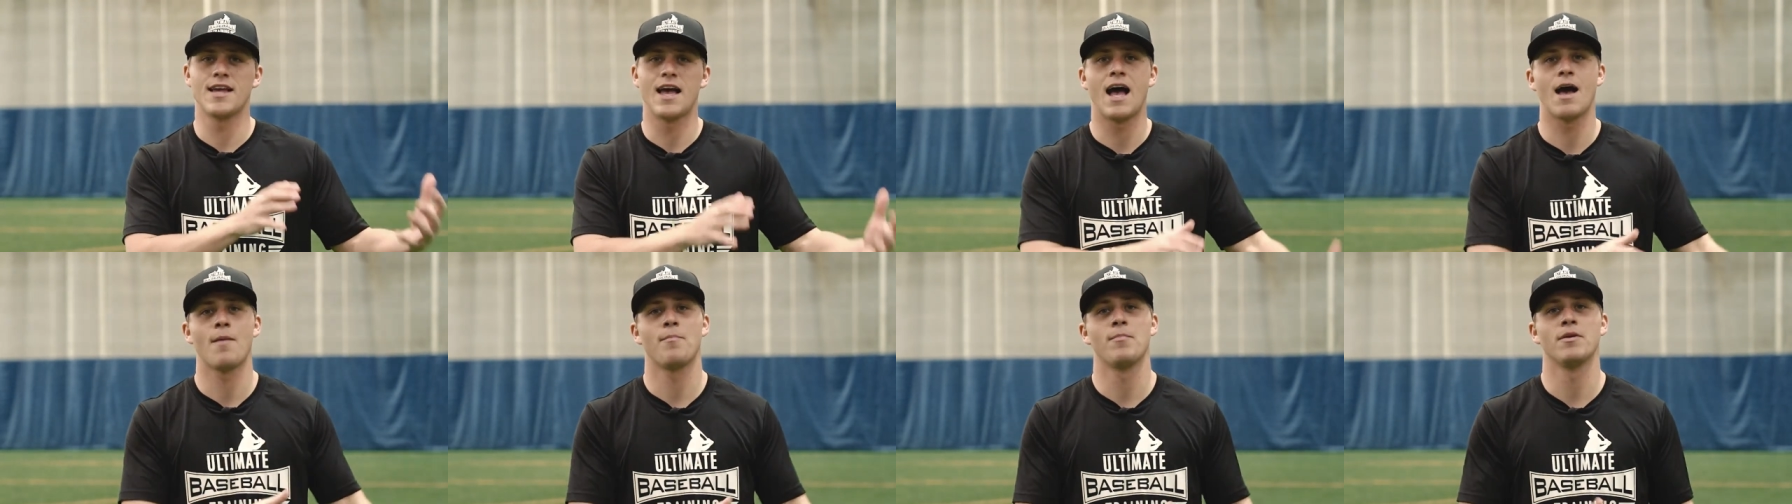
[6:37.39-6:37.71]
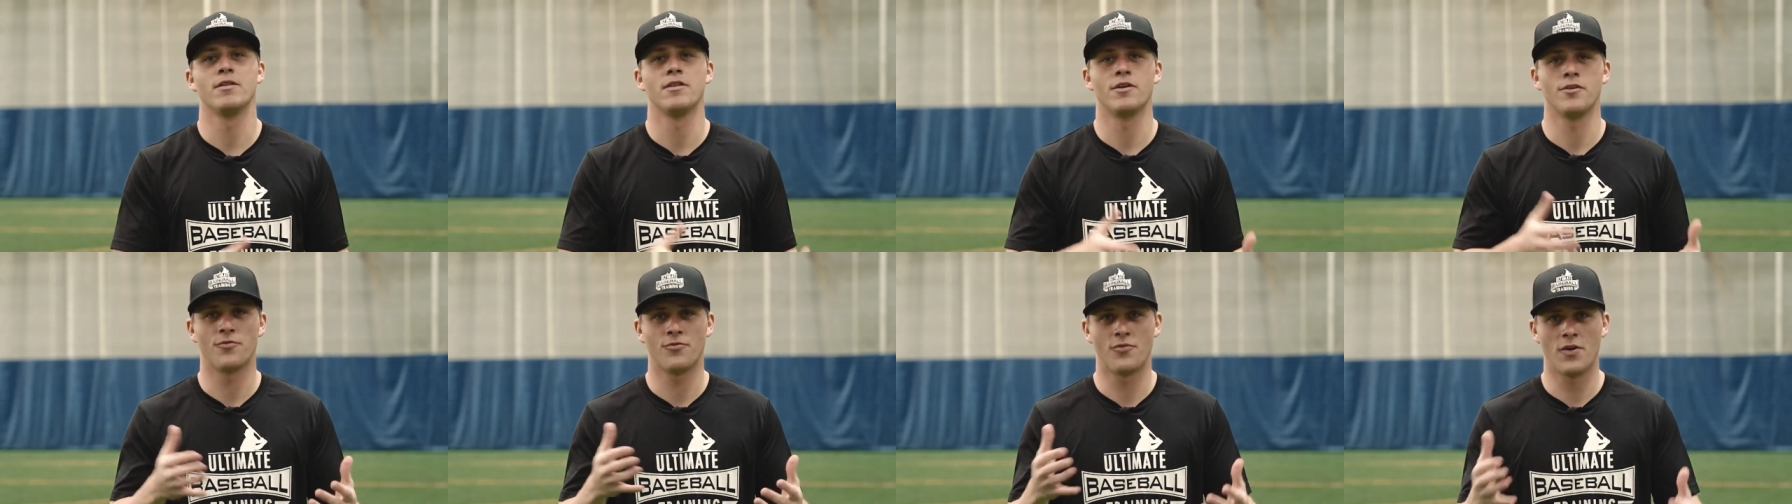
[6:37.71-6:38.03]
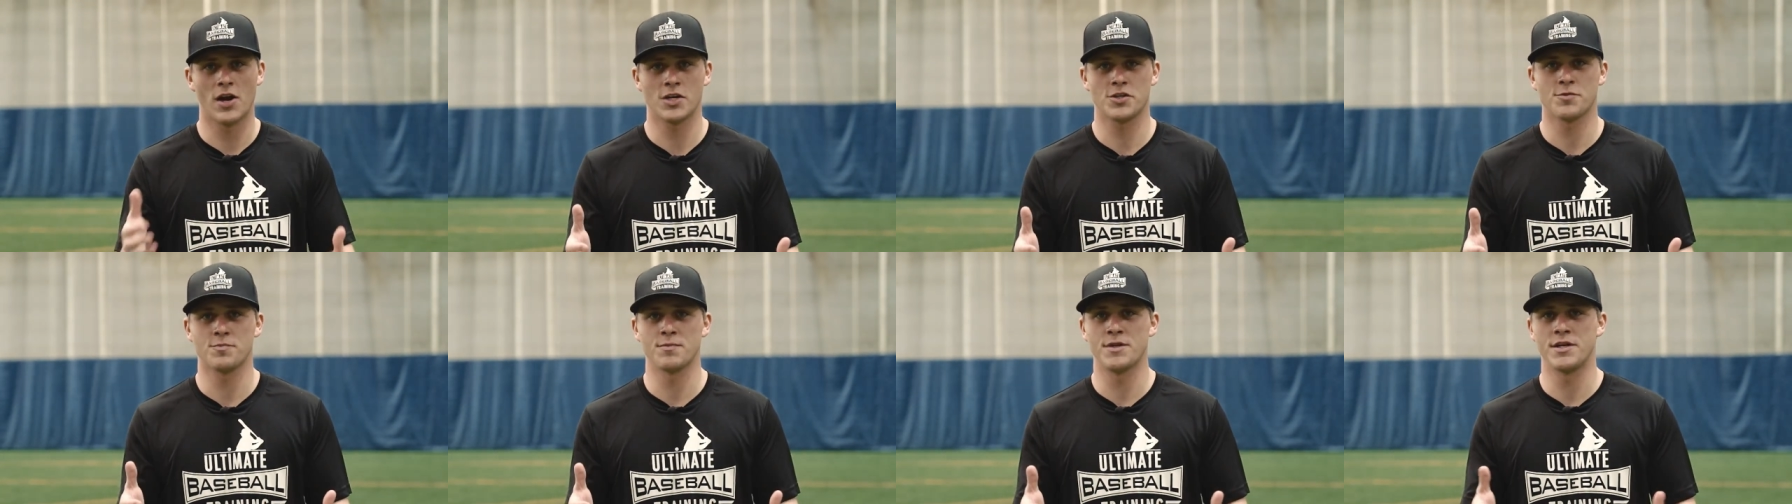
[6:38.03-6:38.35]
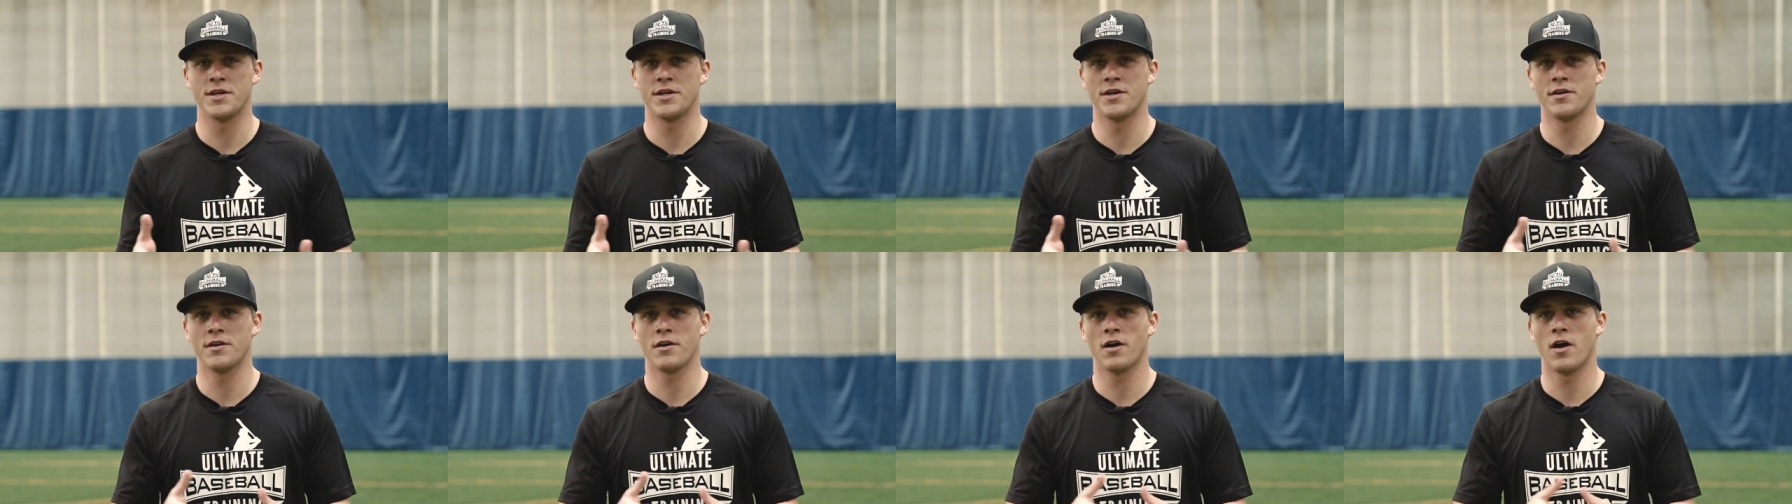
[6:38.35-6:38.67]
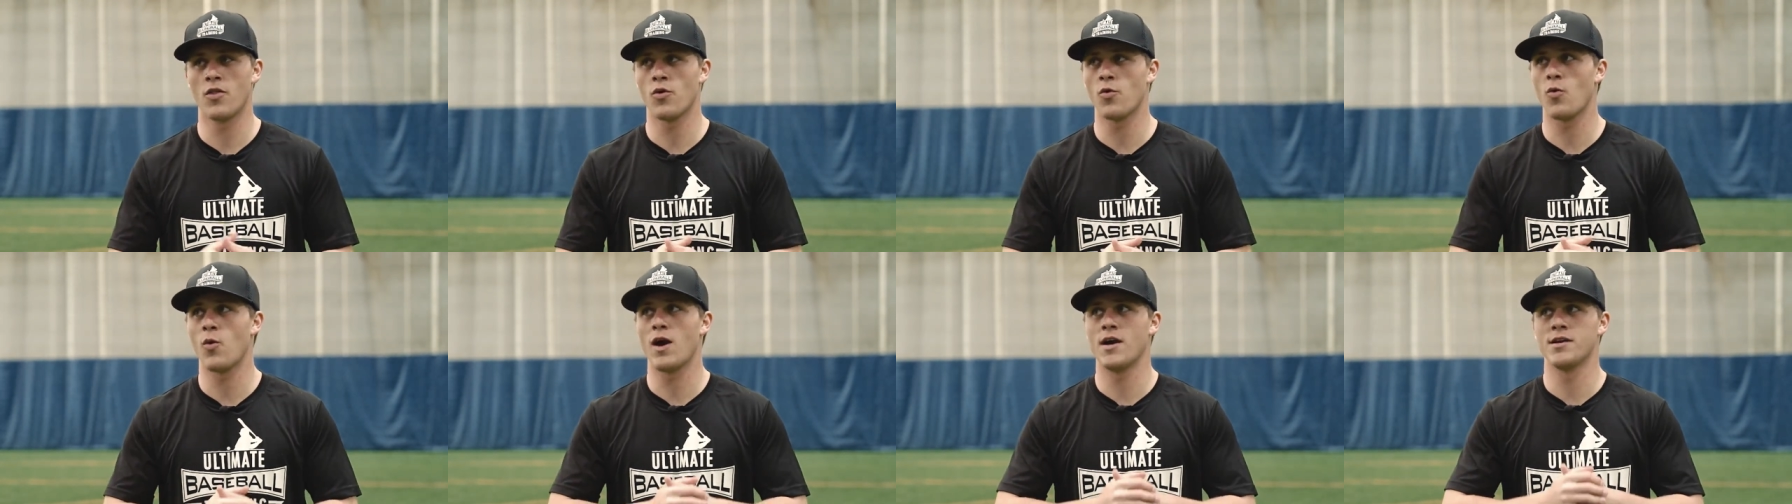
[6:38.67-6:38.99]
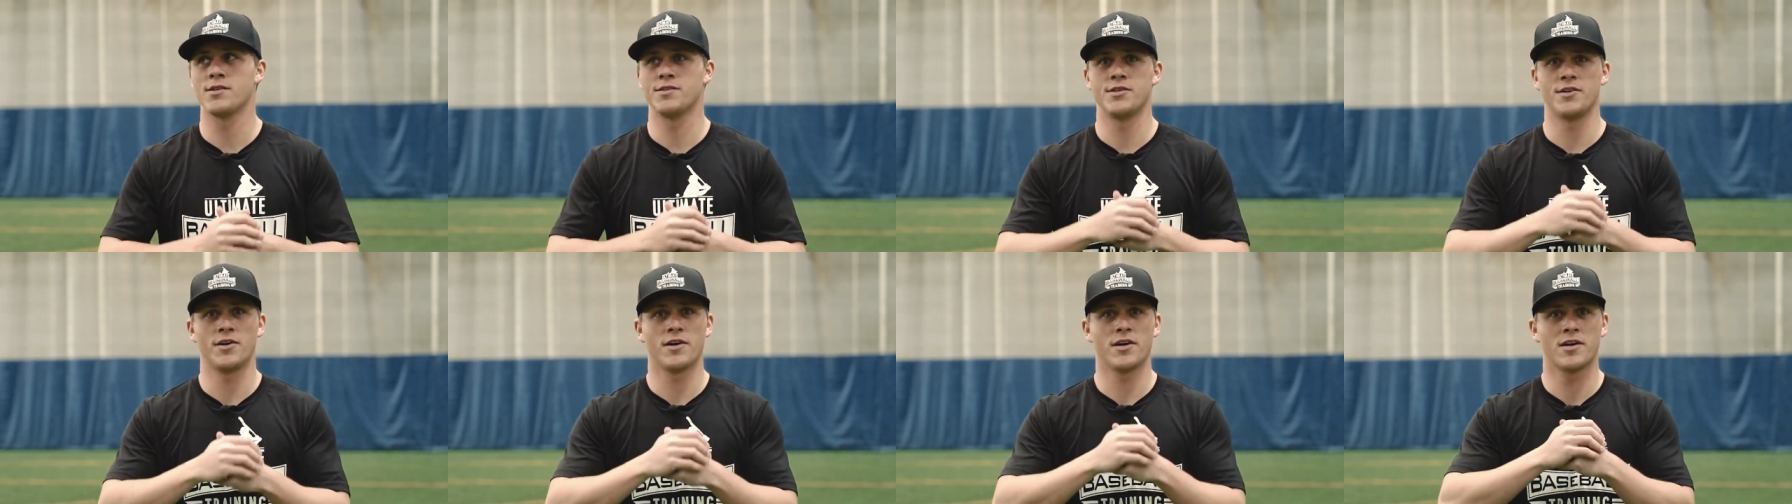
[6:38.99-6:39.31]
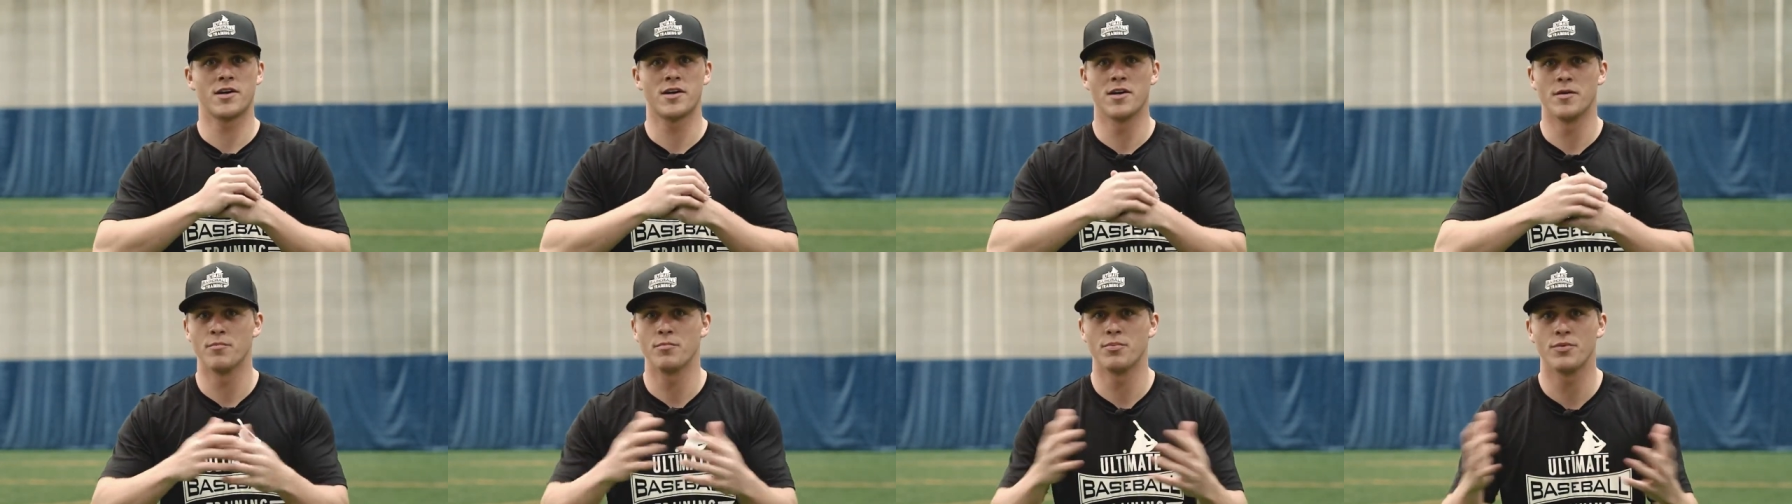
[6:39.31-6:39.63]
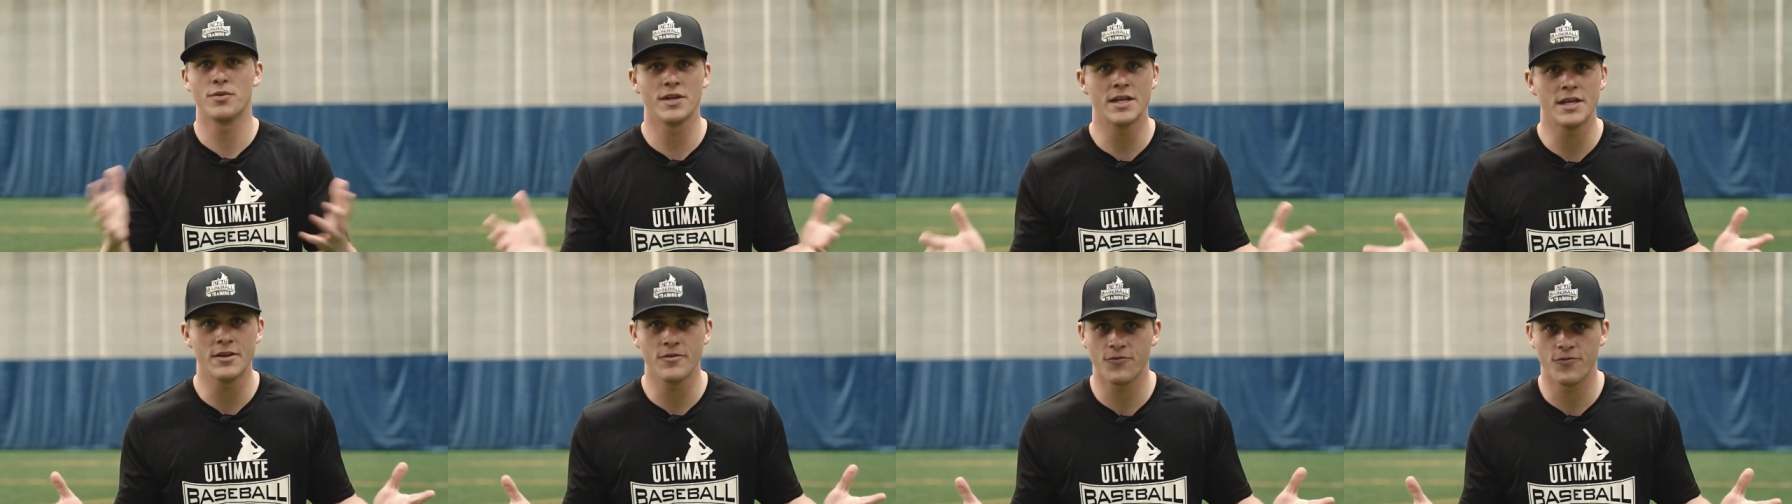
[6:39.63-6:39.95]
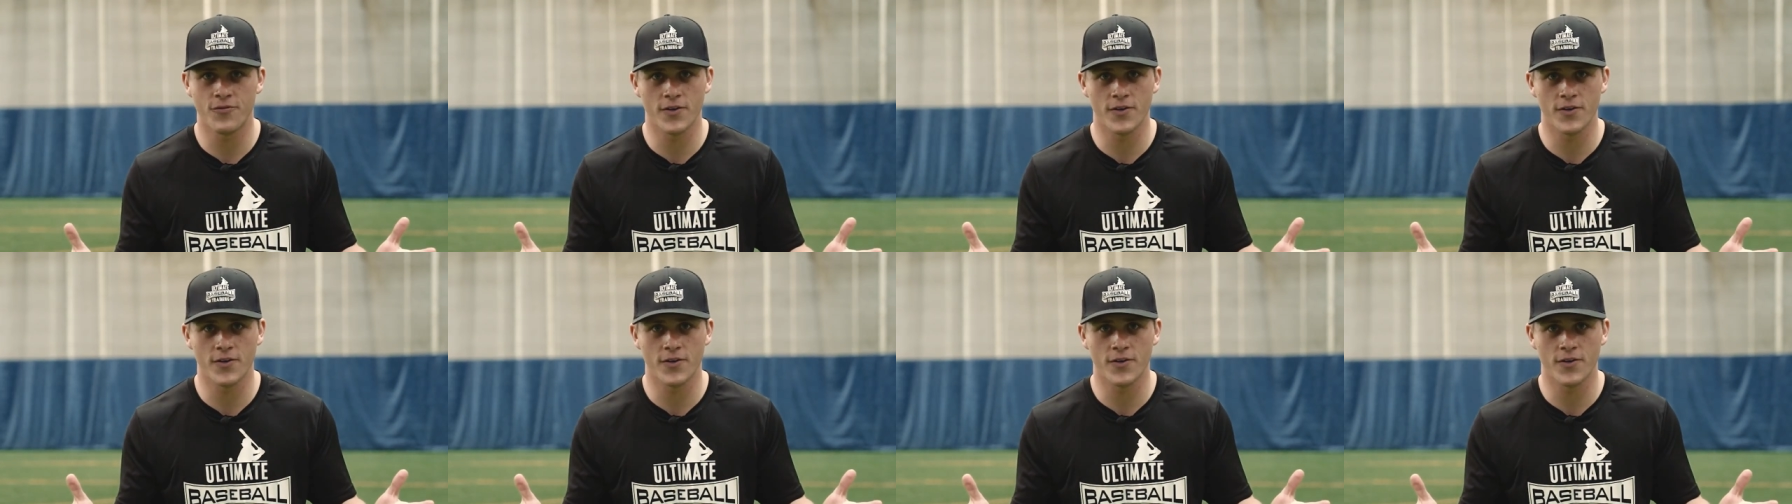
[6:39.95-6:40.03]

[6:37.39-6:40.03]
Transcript: happen their freshman year, otherwise they're a complete